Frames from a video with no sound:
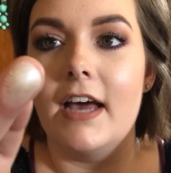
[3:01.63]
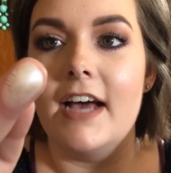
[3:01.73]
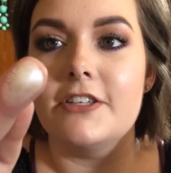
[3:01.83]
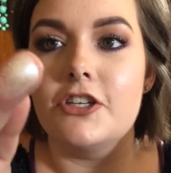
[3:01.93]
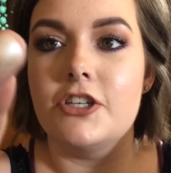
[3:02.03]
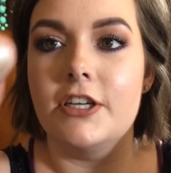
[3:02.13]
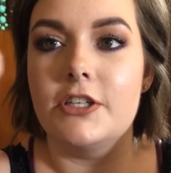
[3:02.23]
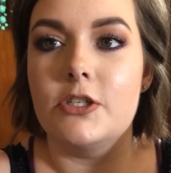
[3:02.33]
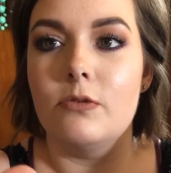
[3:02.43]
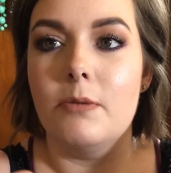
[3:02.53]
has a
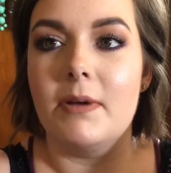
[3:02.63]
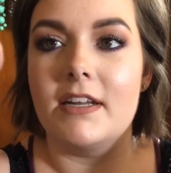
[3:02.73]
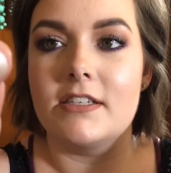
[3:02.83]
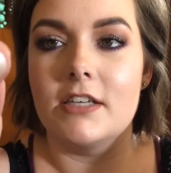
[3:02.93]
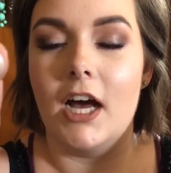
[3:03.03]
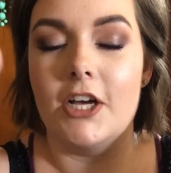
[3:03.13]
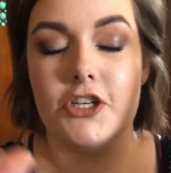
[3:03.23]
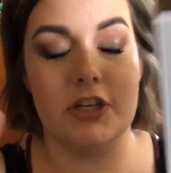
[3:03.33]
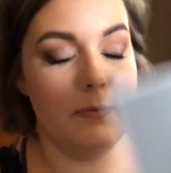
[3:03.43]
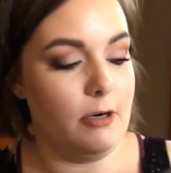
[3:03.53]
sheen to it, but it's not a
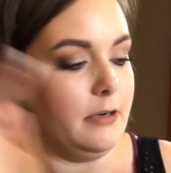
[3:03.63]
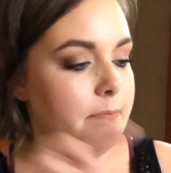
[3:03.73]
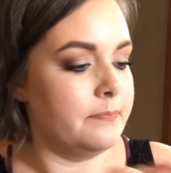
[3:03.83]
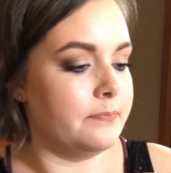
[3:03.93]
shimmer.